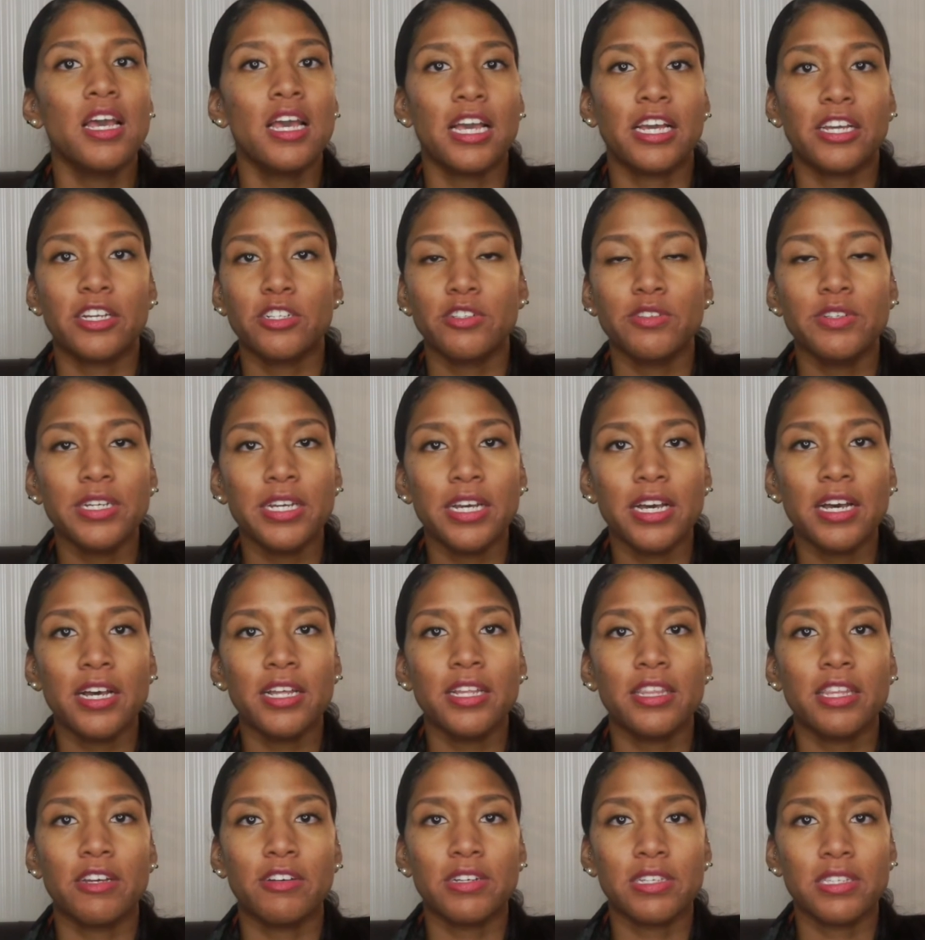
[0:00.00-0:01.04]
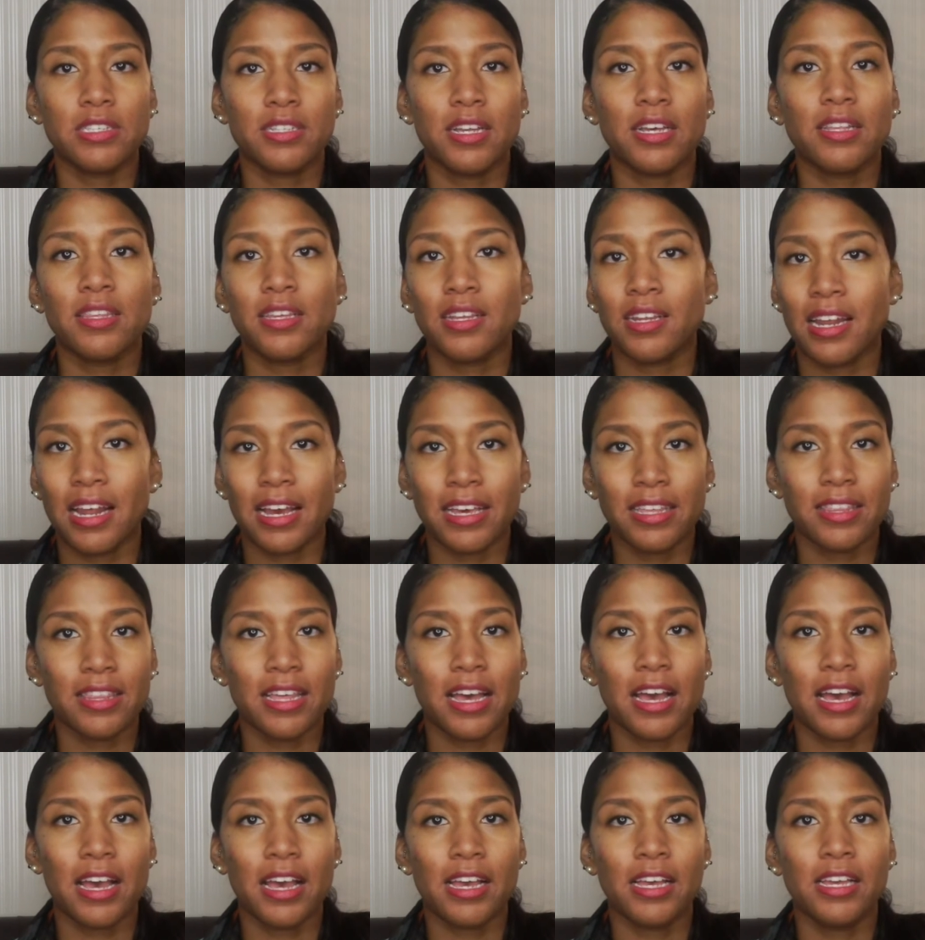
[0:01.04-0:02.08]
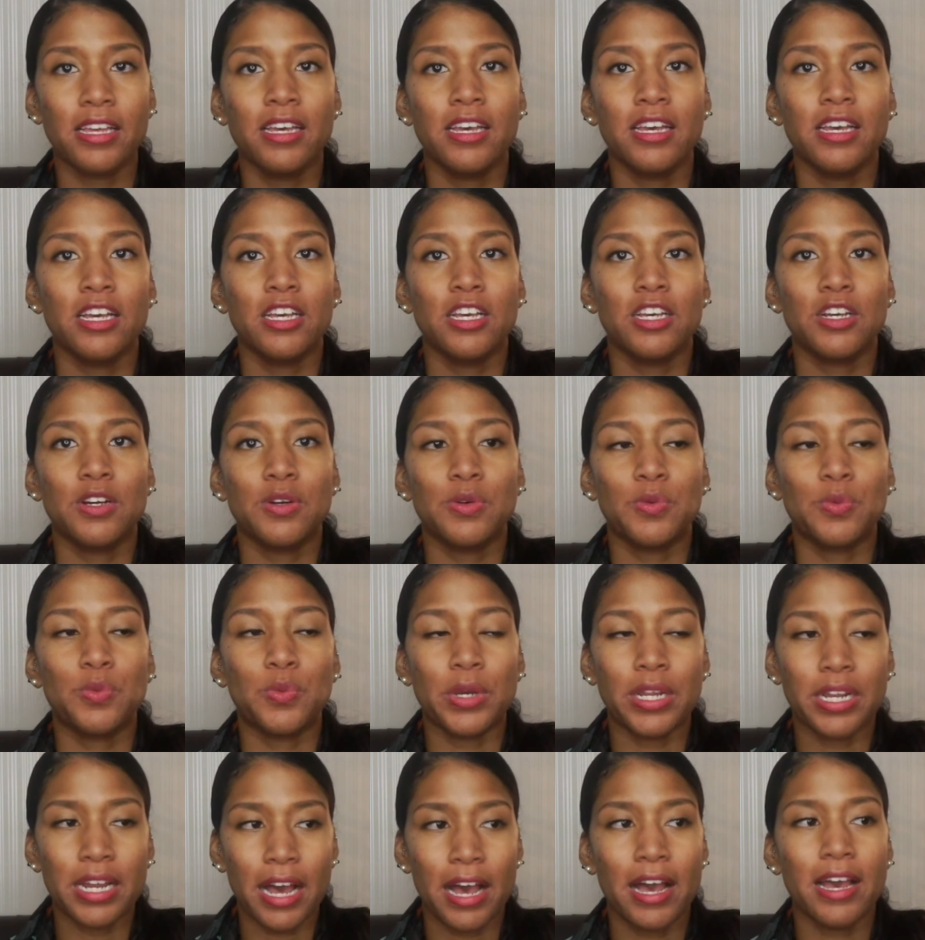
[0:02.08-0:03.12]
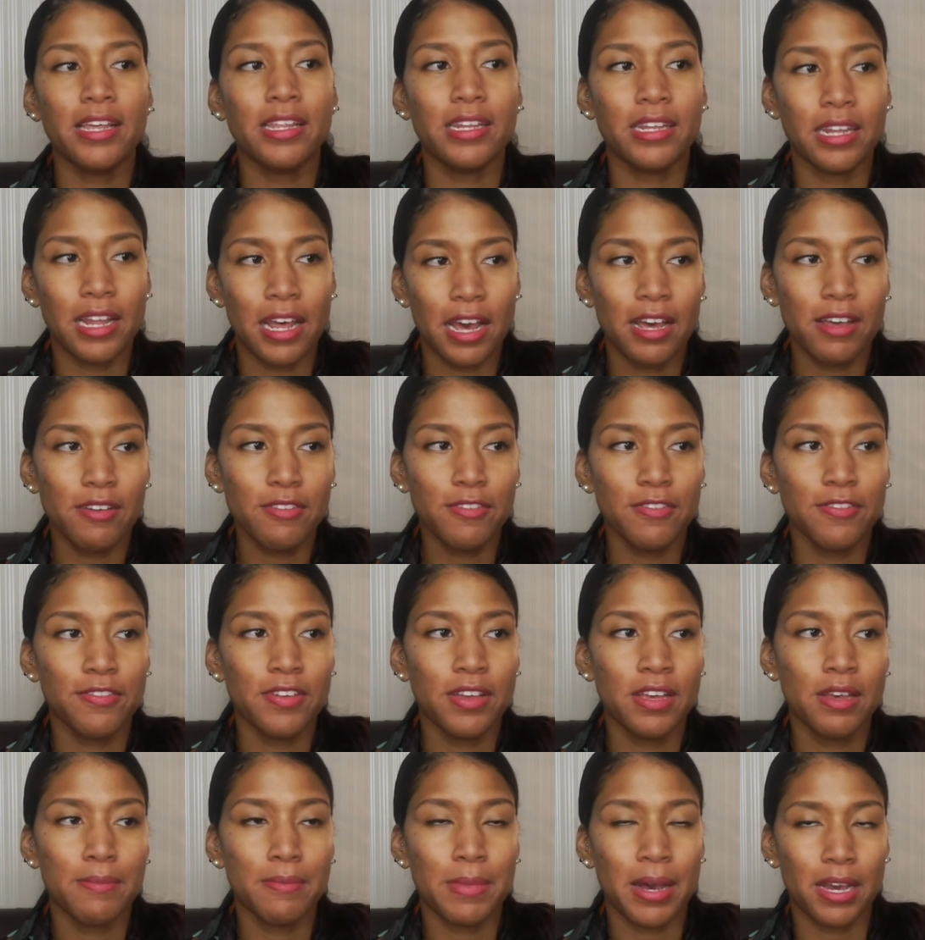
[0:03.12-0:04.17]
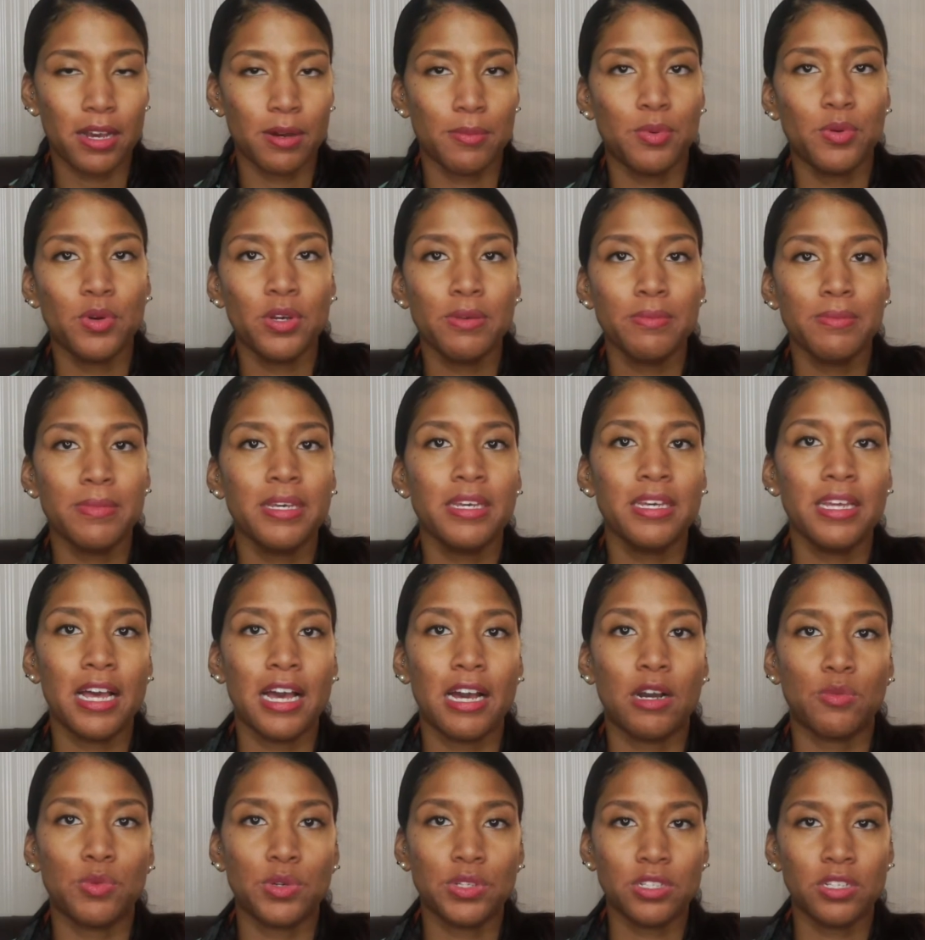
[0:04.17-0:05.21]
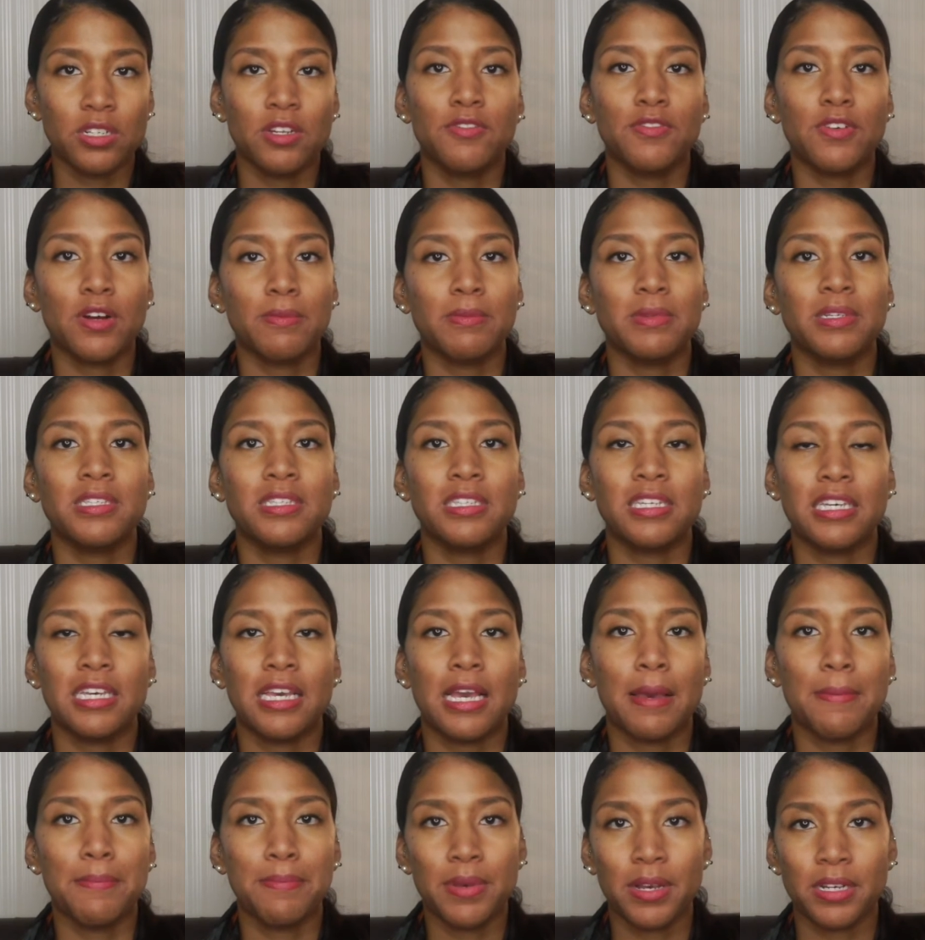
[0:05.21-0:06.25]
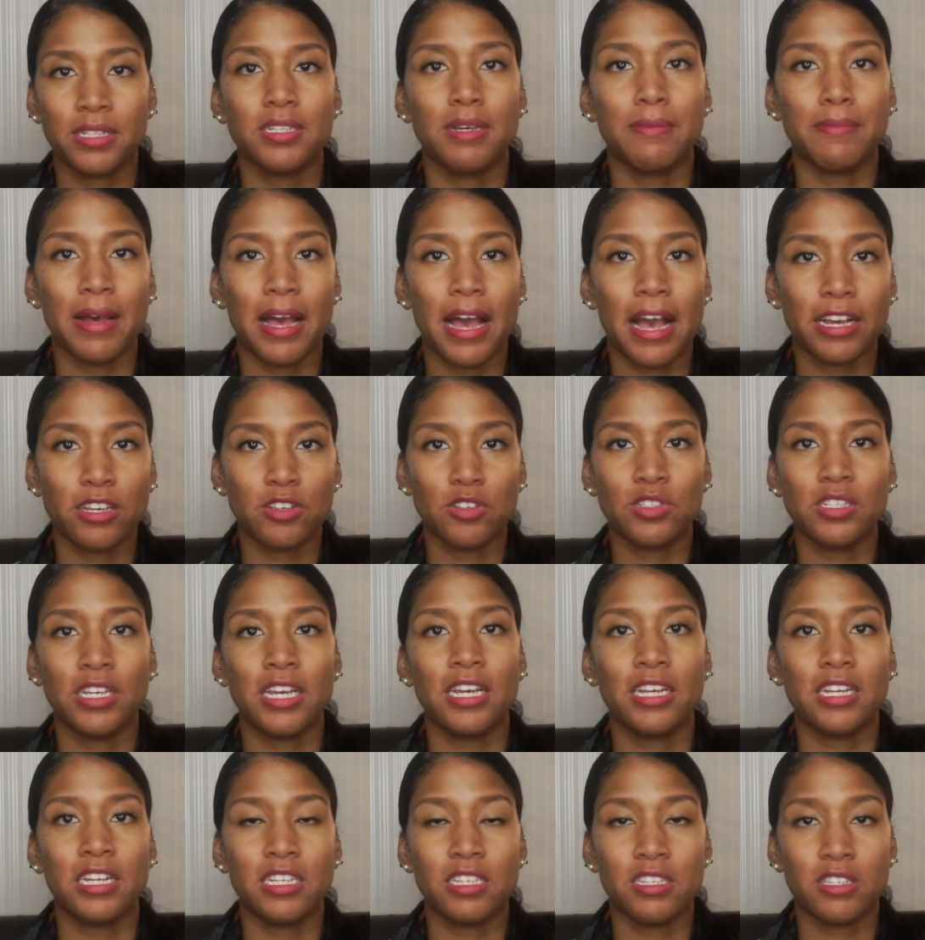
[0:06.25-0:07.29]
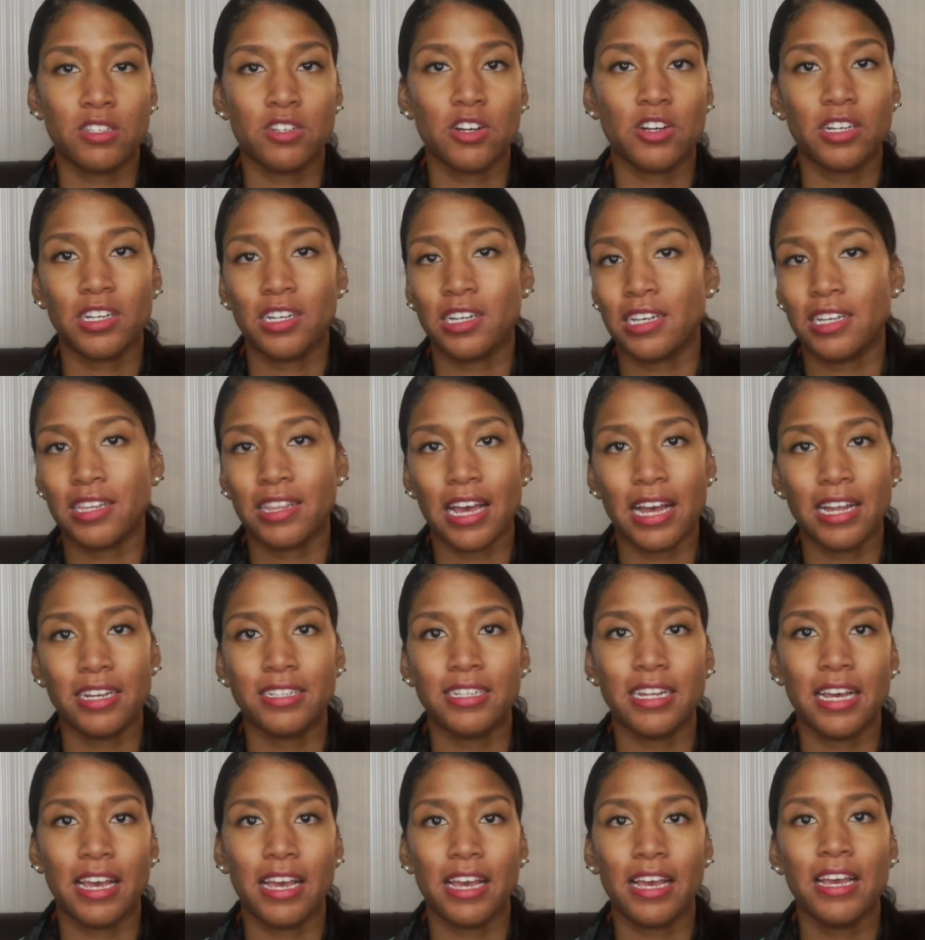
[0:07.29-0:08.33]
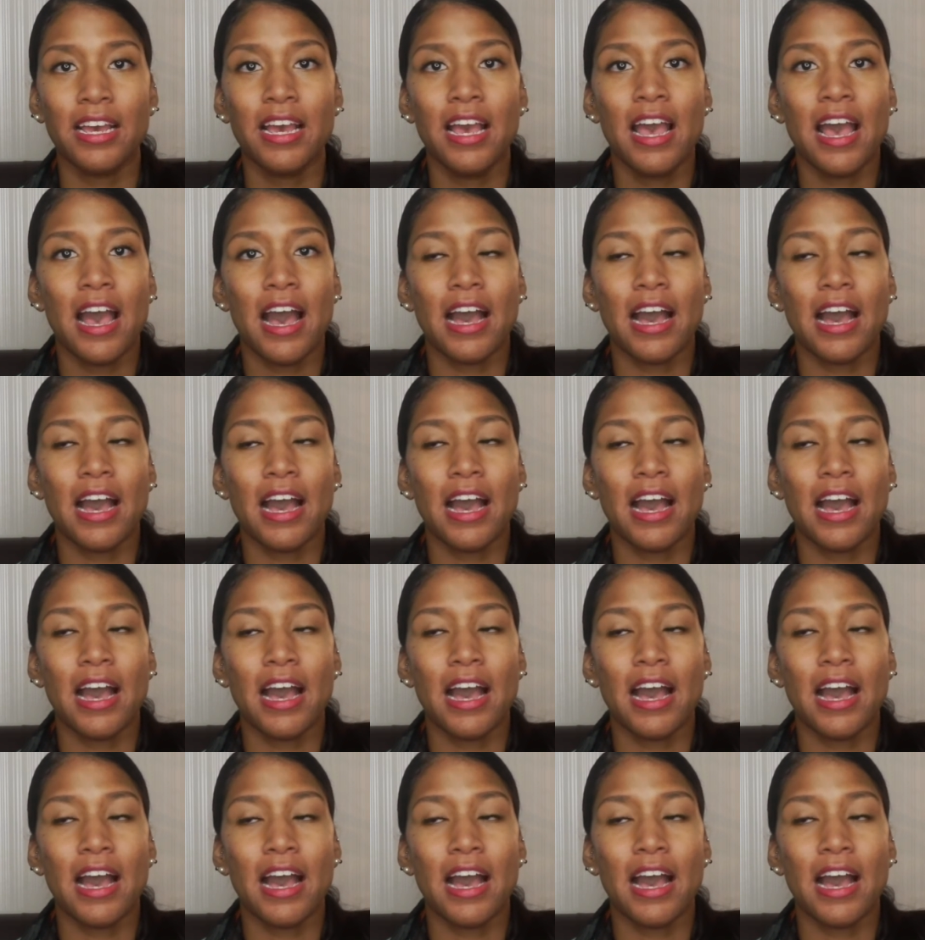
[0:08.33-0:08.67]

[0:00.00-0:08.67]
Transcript: In Korea, there is nothing like that. When I left my appointment, I went to the pharmacy and picked up my Accutane and started it that day.